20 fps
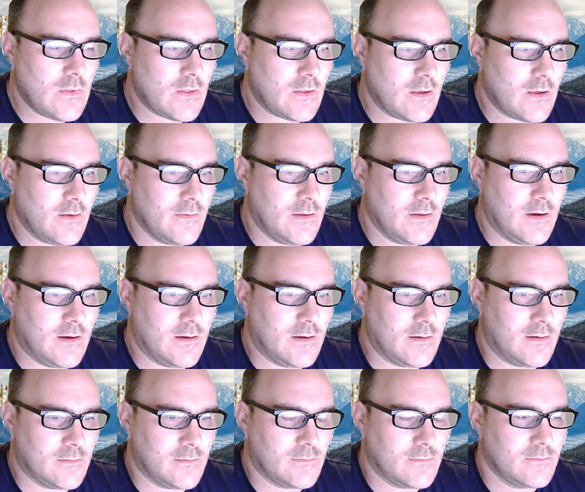
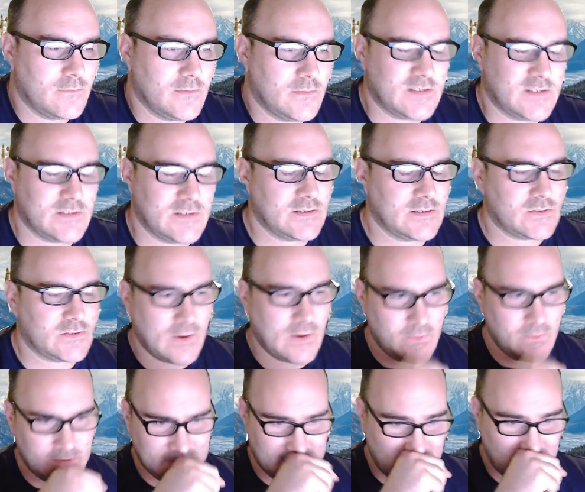This story
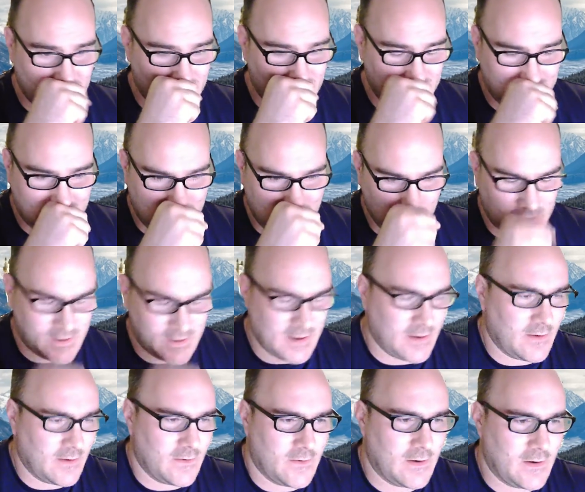wasn't overly
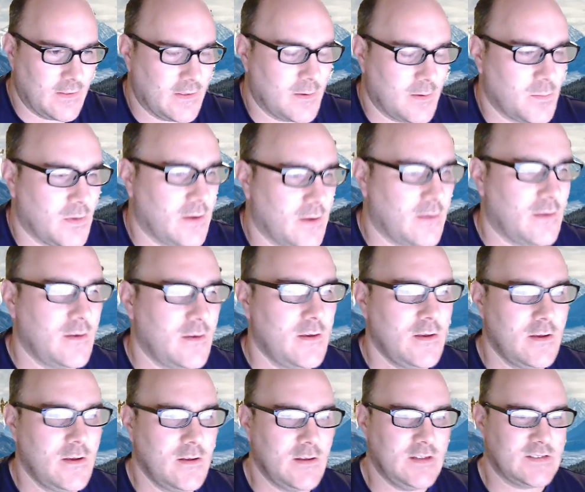complicated or anything, but
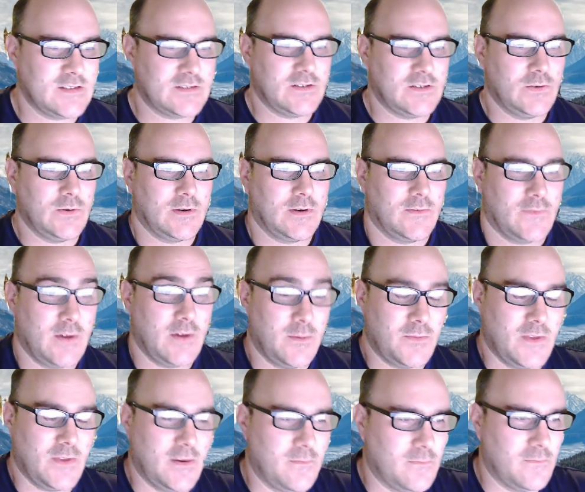it still would have helped
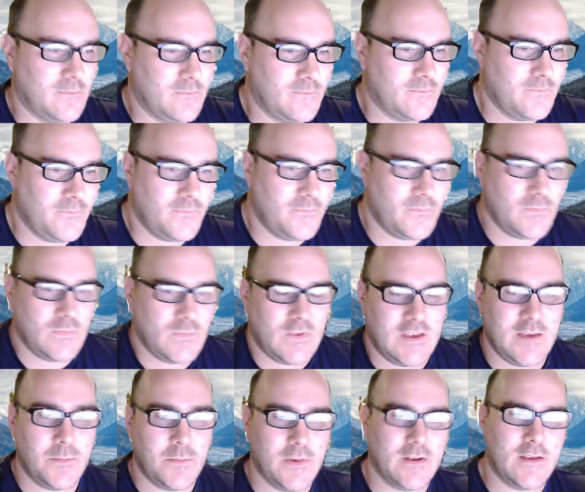them
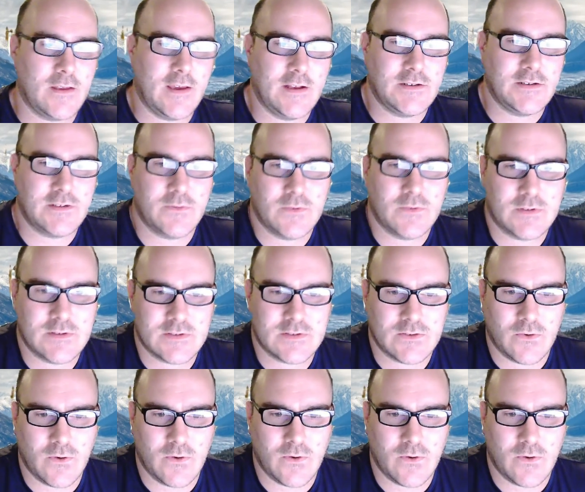keep engaging with the story